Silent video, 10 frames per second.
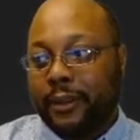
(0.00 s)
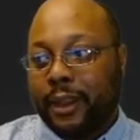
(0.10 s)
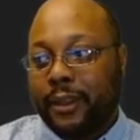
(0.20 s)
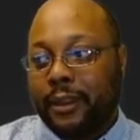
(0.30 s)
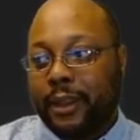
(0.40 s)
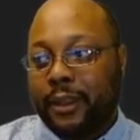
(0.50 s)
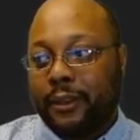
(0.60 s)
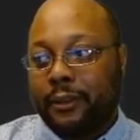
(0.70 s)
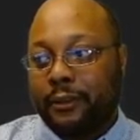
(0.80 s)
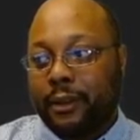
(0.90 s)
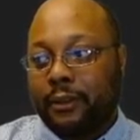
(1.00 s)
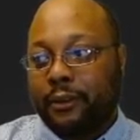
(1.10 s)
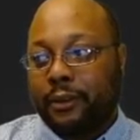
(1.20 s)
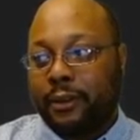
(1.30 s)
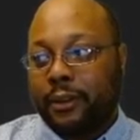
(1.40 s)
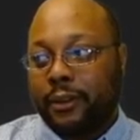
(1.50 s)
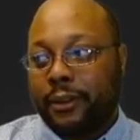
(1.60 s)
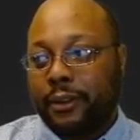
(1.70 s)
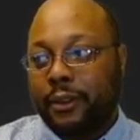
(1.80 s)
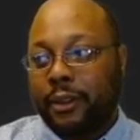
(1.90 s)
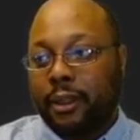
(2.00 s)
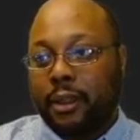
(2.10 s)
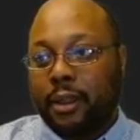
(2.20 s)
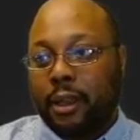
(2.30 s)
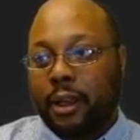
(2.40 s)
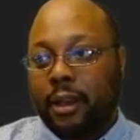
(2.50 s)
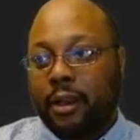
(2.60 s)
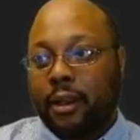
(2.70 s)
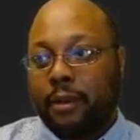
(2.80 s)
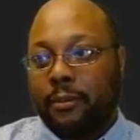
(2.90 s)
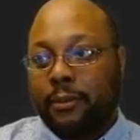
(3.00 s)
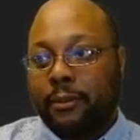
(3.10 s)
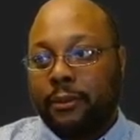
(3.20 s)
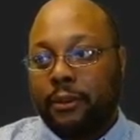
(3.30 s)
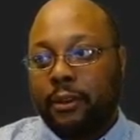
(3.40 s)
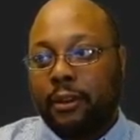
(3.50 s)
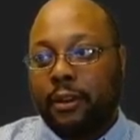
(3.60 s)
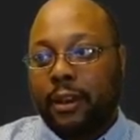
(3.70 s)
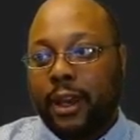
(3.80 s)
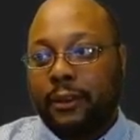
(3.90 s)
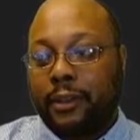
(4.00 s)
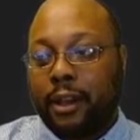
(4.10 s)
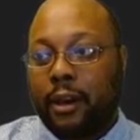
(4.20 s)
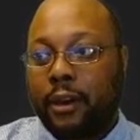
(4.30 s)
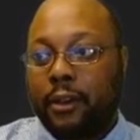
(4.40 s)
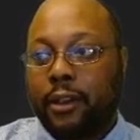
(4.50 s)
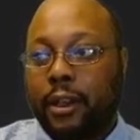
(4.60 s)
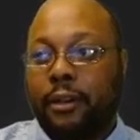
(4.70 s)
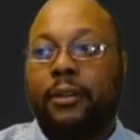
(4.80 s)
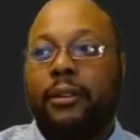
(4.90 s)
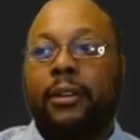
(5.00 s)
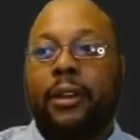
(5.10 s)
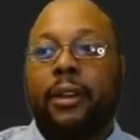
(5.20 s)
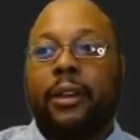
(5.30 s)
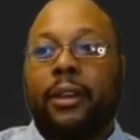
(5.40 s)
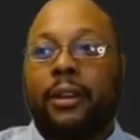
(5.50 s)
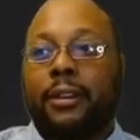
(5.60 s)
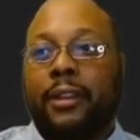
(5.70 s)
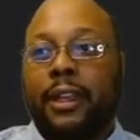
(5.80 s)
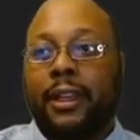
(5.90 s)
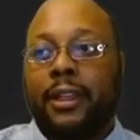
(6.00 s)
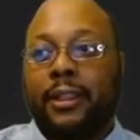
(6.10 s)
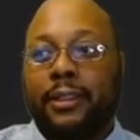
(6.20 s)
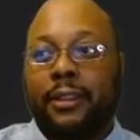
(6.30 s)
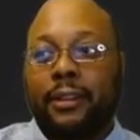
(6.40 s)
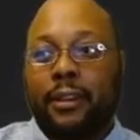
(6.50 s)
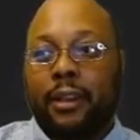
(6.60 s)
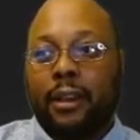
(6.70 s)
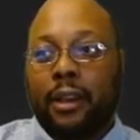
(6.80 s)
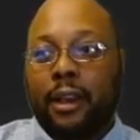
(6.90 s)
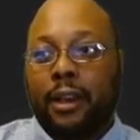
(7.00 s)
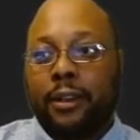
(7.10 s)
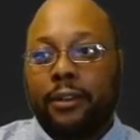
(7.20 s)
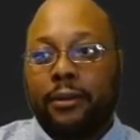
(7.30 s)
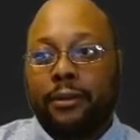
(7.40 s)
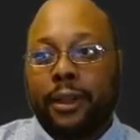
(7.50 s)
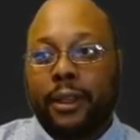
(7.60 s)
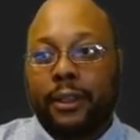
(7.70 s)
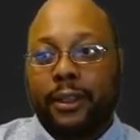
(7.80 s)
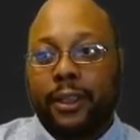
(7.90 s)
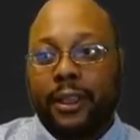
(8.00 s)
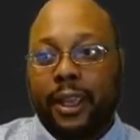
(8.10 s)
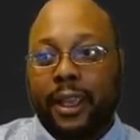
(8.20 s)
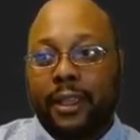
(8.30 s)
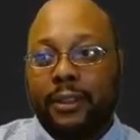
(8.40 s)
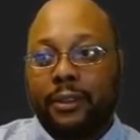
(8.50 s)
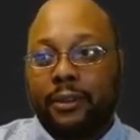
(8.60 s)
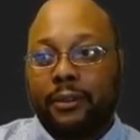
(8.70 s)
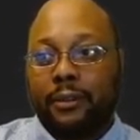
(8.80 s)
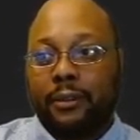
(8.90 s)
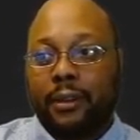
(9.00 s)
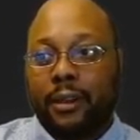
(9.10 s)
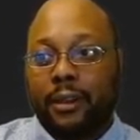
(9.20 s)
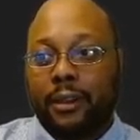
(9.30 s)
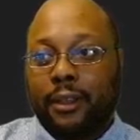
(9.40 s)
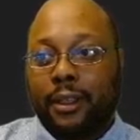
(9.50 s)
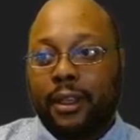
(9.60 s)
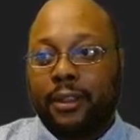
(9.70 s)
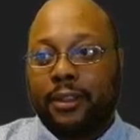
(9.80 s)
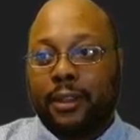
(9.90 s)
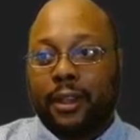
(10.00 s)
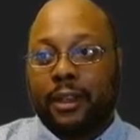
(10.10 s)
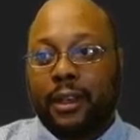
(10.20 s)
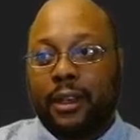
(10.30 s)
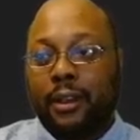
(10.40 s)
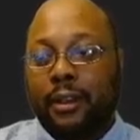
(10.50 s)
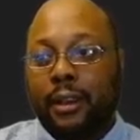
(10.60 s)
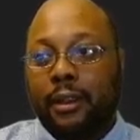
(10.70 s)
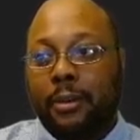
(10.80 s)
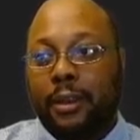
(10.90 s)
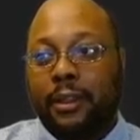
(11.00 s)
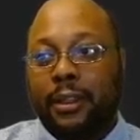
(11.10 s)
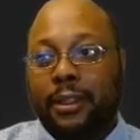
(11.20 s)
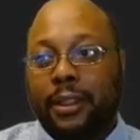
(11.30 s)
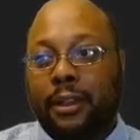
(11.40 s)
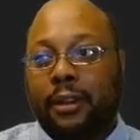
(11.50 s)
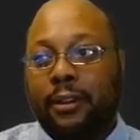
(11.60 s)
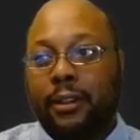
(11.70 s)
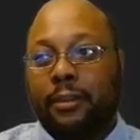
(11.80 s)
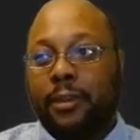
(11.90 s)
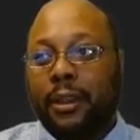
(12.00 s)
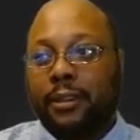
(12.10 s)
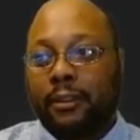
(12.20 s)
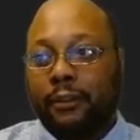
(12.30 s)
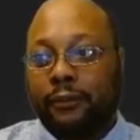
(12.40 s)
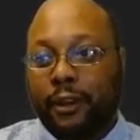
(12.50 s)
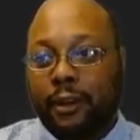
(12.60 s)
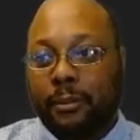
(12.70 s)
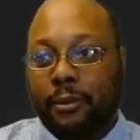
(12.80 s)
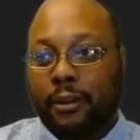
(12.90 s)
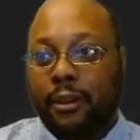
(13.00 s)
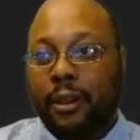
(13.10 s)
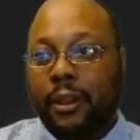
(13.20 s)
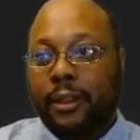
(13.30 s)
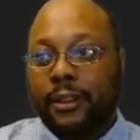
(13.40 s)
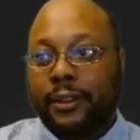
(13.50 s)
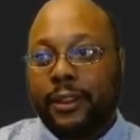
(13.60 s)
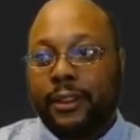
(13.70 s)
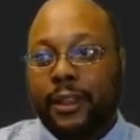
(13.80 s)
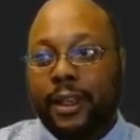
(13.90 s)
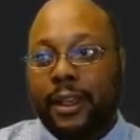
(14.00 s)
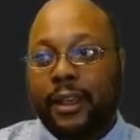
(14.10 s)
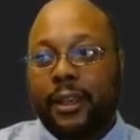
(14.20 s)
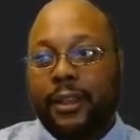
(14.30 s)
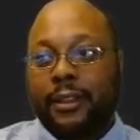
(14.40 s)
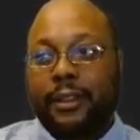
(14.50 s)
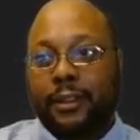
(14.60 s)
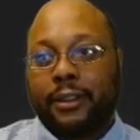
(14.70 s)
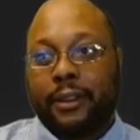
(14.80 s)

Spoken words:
And then of course, um, you don't have to hard code this directly into the console.log, but this could also be its own variable, such as